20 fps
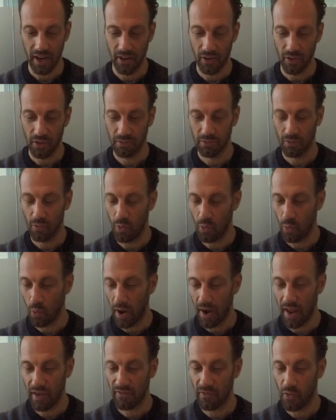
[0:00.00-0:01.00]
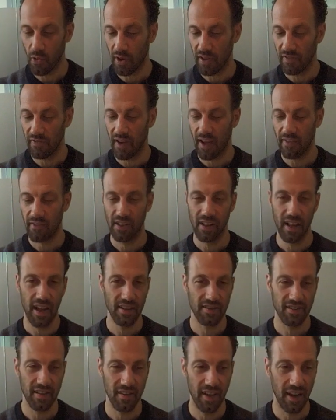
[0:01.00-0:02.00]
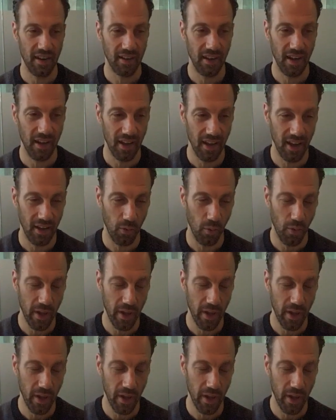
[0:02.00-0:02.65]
I know one F45 class and then a